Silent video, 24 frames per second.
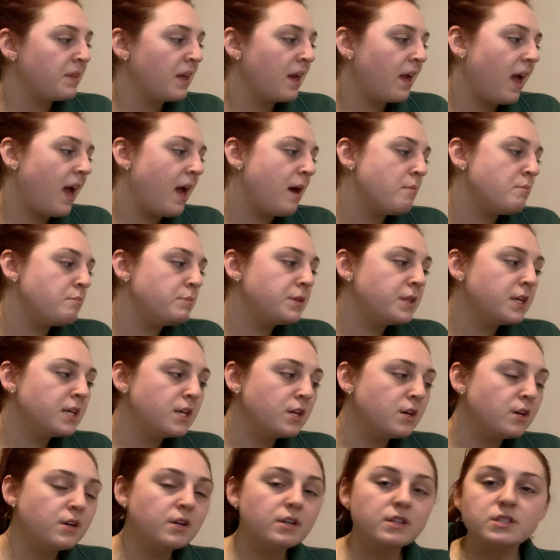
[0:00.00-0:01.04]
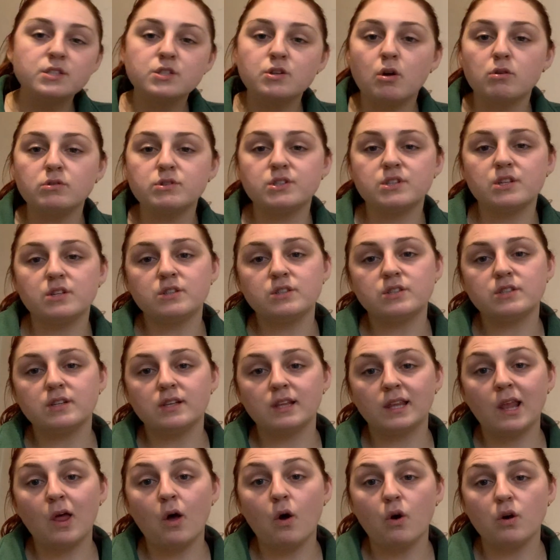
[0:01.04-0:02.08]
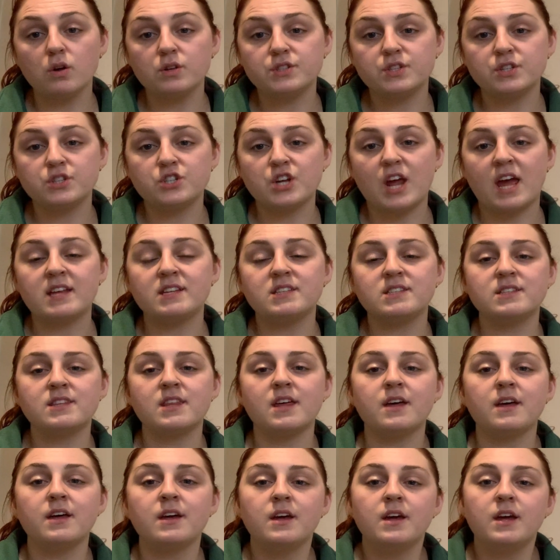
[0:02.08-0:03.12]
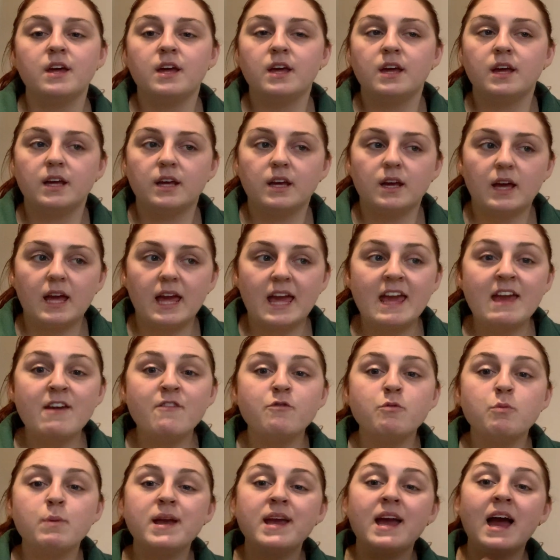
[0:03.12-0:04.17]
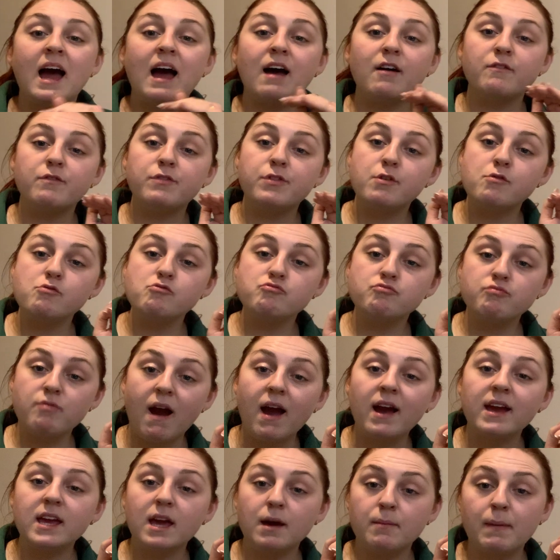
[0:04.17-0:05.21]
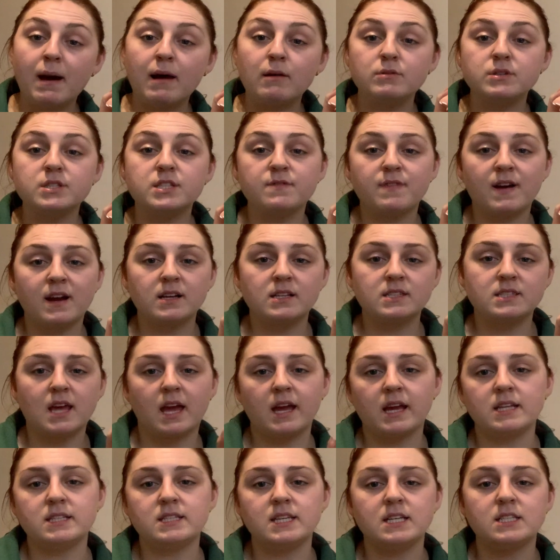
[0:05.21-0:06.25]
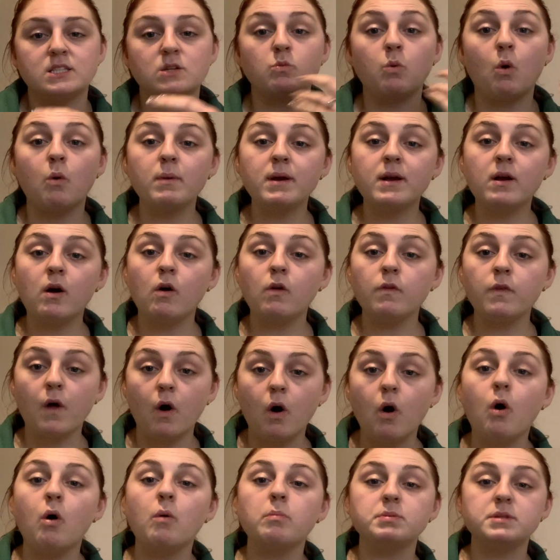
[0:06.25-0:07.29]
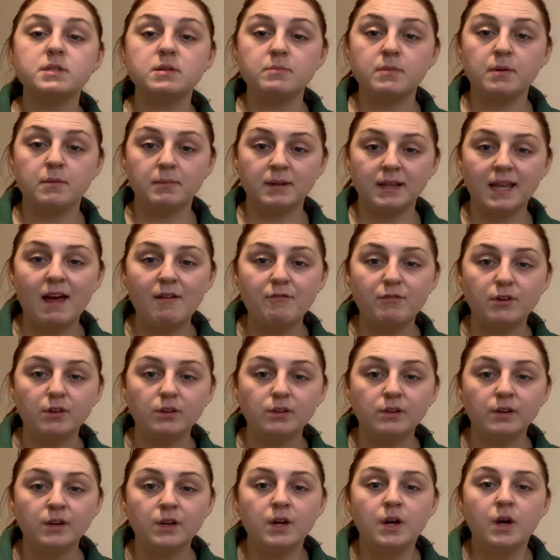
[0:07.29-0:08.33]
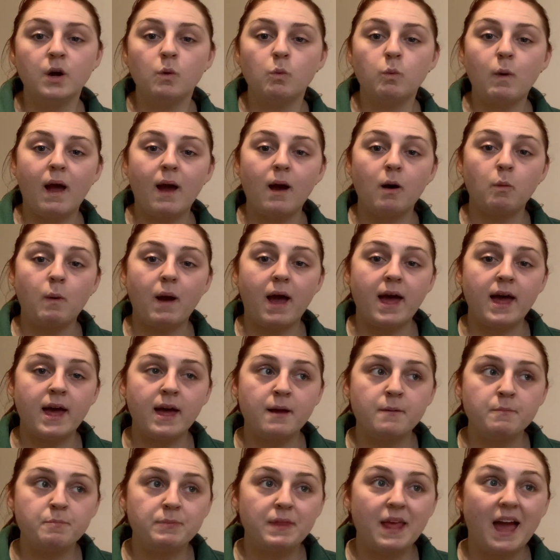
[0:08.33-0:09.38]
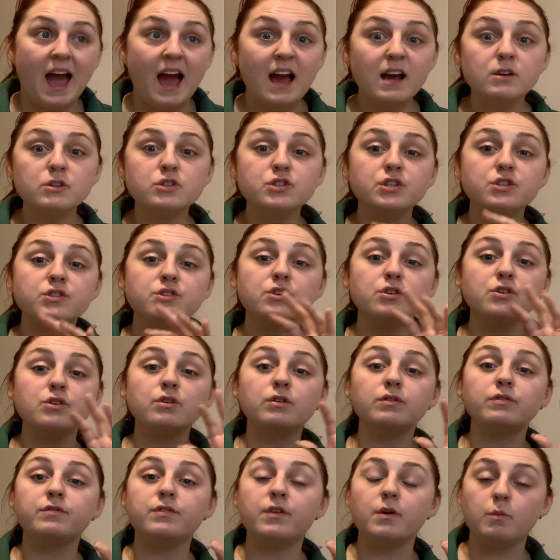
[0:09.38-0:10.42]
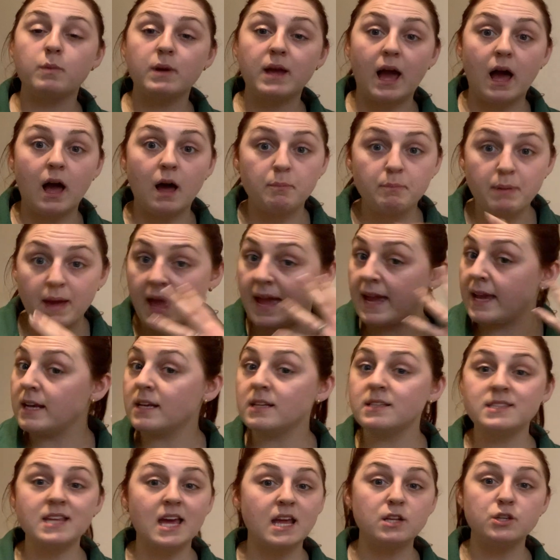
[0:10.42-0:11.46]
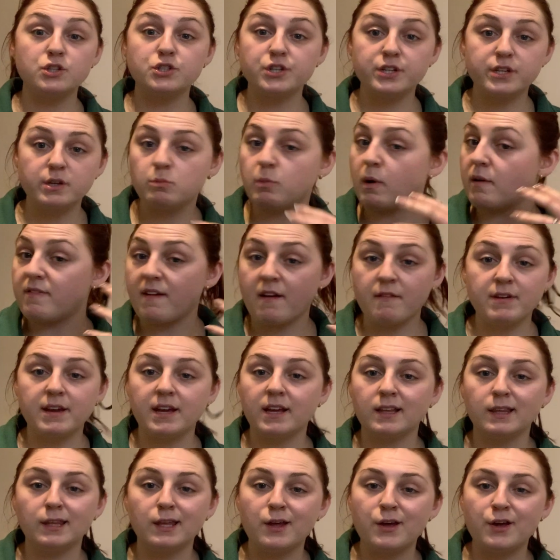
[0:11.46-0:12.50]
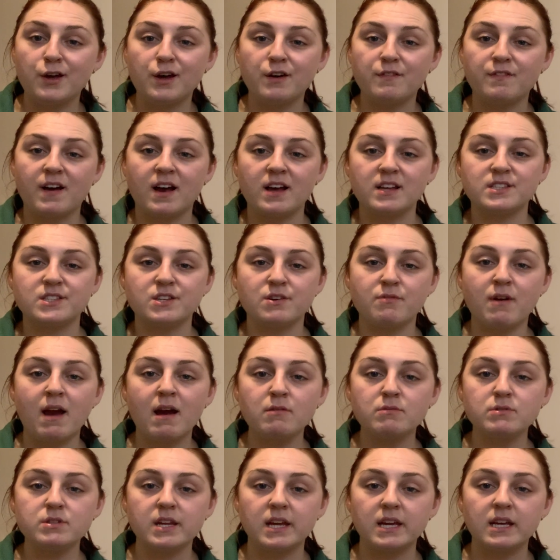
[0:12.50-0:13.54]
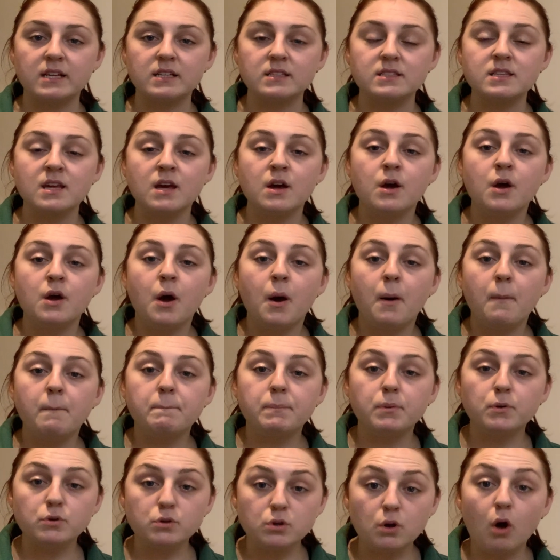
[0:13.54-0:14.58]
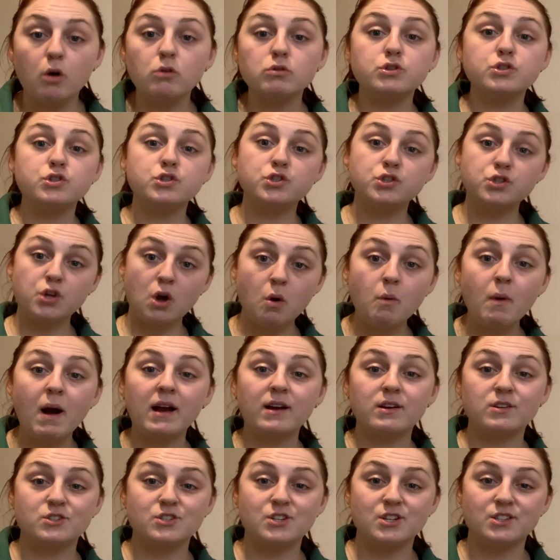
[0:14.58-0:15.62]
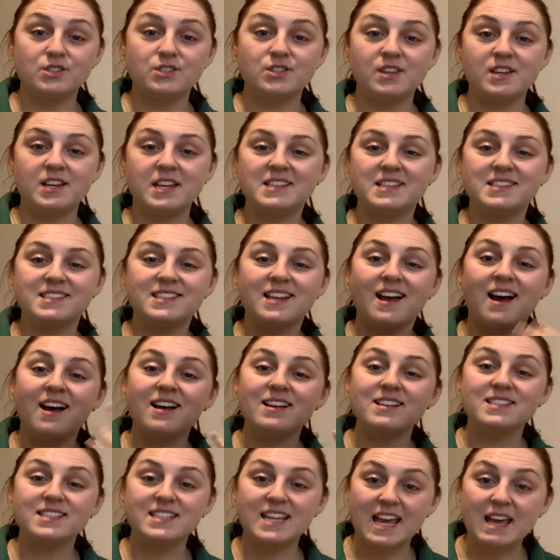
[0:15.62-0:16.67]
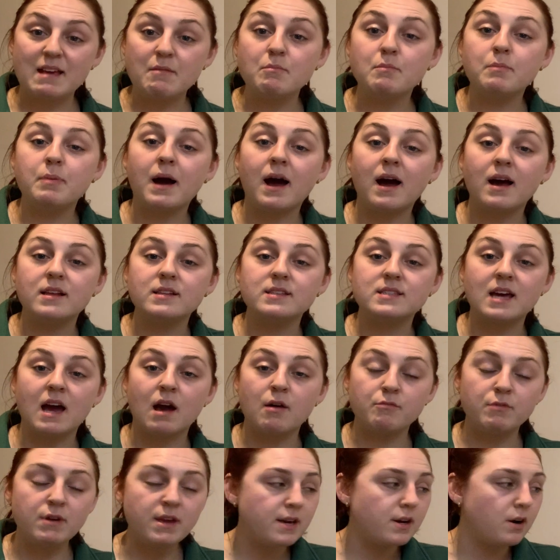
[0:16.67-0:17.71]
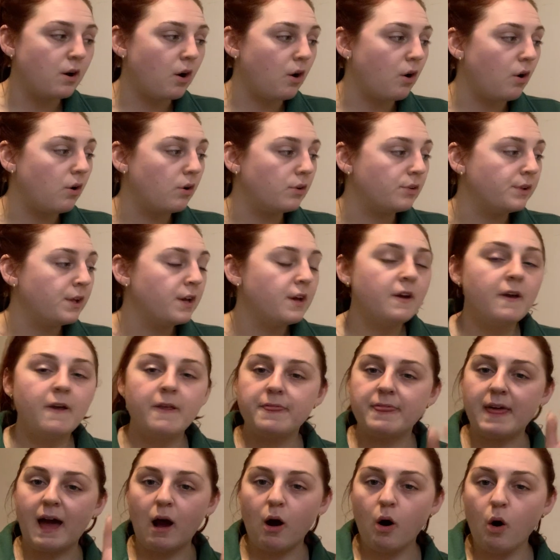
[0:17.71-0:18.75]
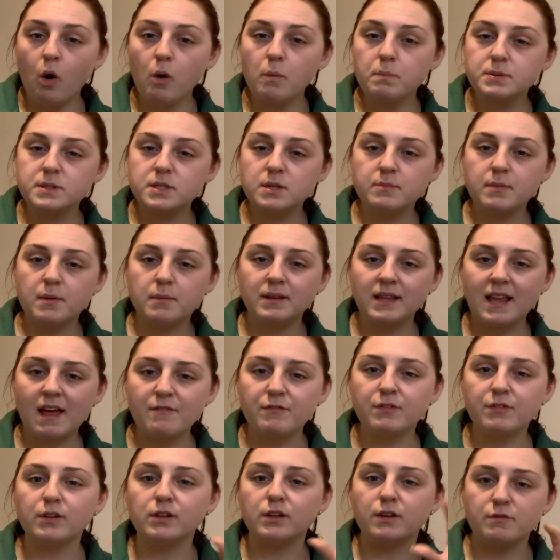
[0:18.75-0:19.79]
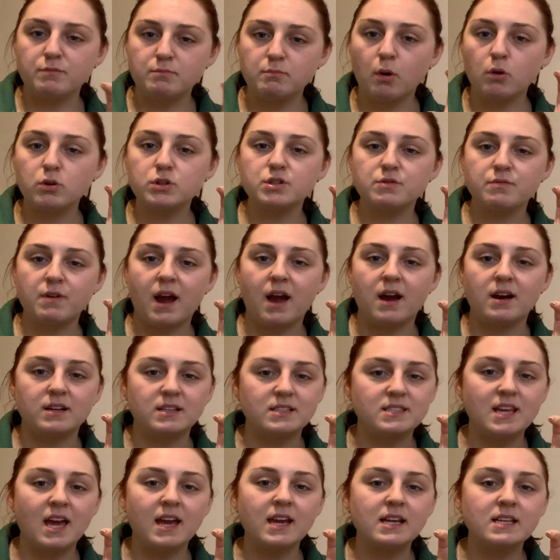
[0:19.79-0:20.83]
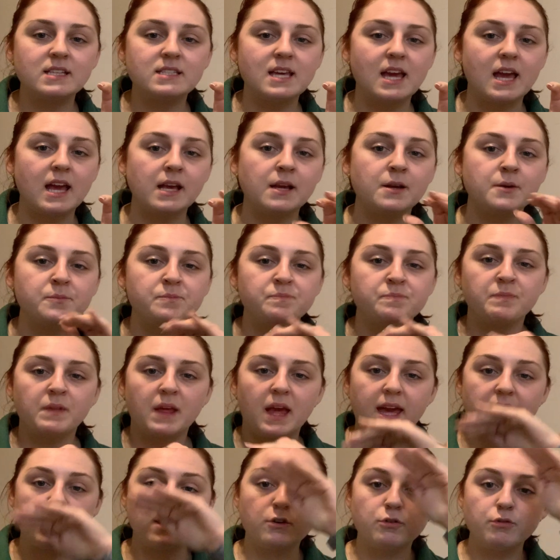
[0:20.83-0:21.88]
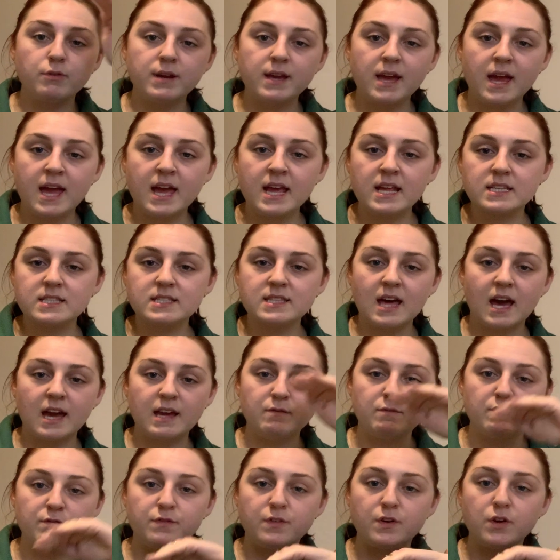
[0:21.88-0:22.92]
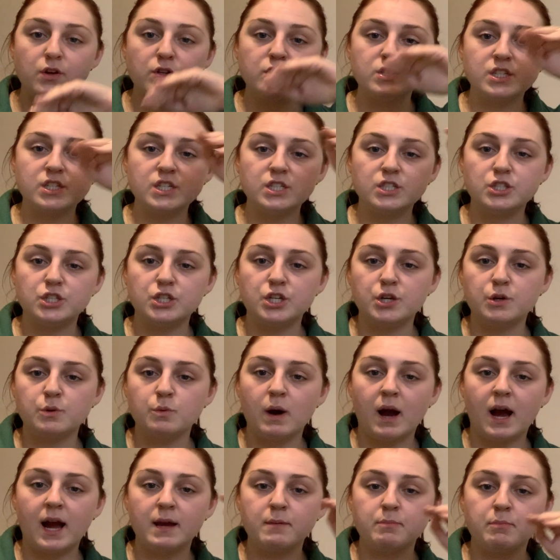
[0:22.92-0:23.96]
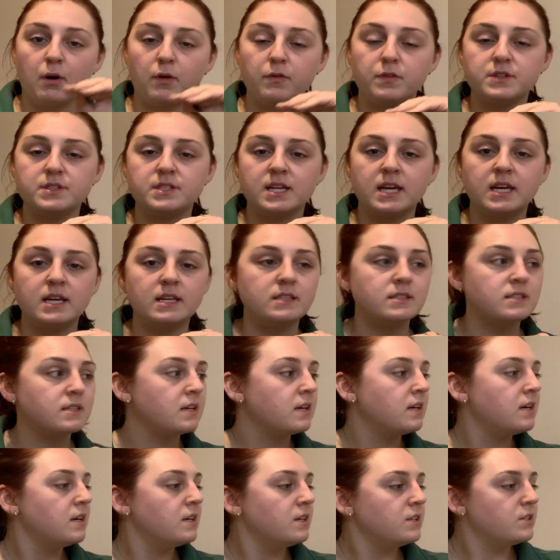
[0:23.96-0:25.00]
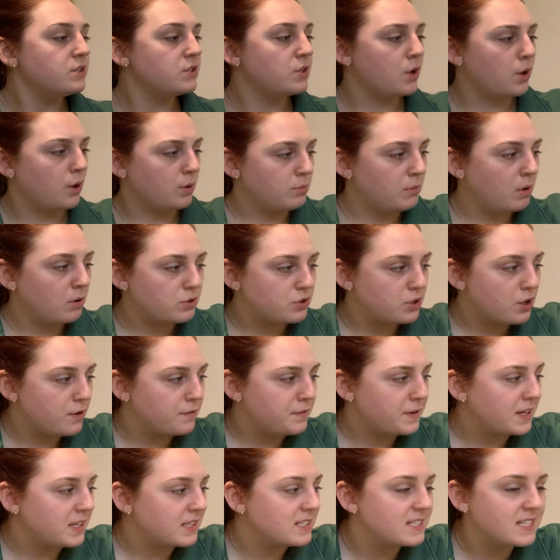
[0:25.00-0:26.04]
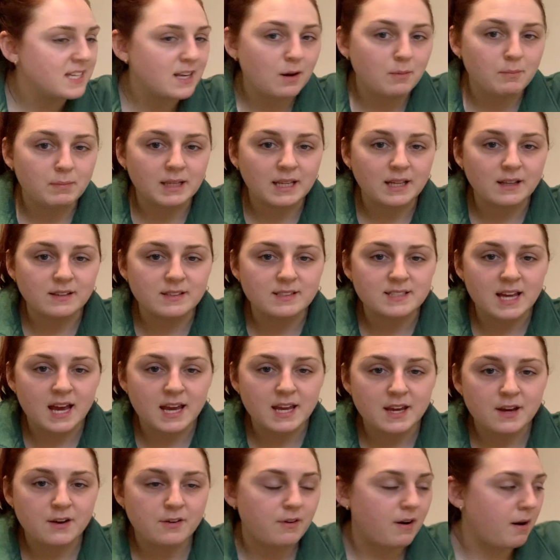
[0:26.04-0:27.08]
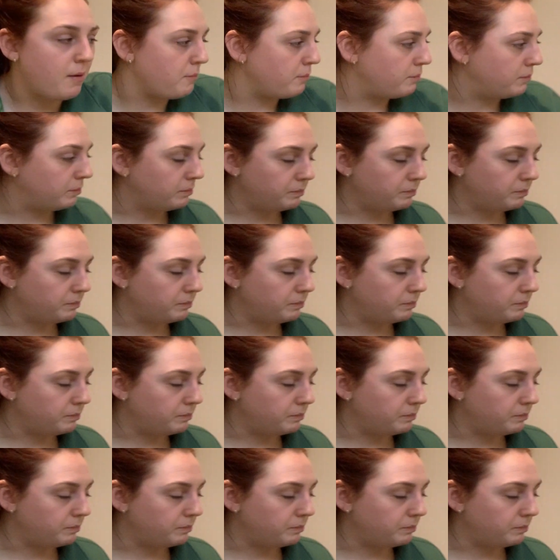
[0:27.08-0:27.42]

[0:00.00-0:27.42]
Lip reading: But the Yerkes-Dodson's law suggests that if we have the right amount of anxiety, so what we call the optimum level, where we're anxious enough that we are paying attention and we're very alert of our surroundings, but not so anxious that it starts to impact our recall, that optimum level of moderate anxiety, it creates that inverted U hypothesis. So I'm not sure if you can see on my little diagram